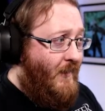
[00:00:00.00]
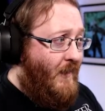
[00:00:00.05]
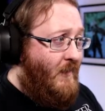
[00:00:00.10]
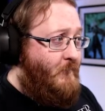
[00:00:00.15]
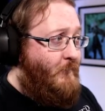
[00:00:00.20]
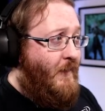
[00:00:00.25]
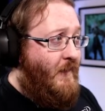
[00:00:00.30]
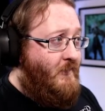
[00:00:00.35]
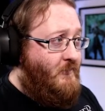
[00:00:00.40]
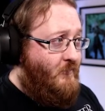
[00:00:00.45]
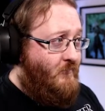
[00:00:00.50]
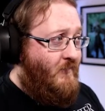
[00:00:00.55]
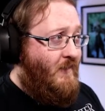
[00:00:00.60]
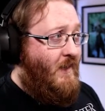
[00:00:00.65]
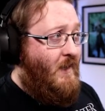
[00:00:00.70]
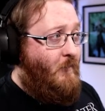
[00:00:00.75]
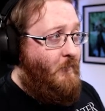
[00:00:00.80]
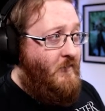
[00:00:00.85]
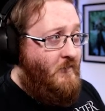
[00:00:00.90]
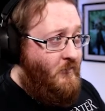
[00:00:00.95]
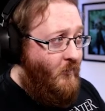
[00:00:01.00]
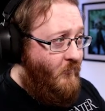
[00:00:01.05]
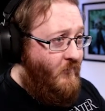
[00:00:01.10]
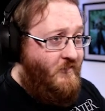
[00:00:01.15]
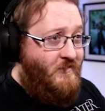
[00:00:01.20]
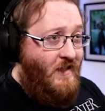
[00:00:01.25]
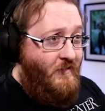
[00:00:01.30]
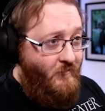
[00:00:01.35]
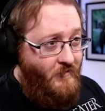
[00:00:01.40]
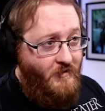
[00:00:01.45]
aspects of the game. He's got the
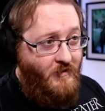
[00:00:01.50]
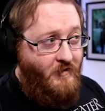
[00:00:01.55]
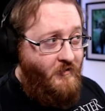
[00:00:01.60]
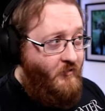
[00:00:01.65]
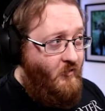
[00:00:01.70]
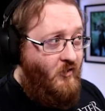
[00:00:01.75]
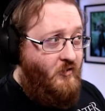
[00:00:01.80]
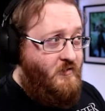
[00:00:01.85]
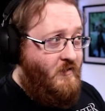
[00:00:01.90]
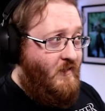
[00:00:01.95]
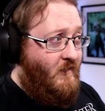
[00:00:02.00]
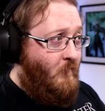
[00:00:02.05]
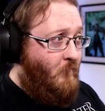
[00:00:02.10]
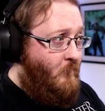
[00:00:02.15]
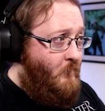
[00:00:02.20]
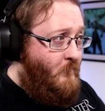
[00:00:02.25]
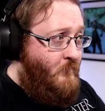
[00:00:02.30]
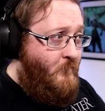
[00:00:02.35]
17 crossing,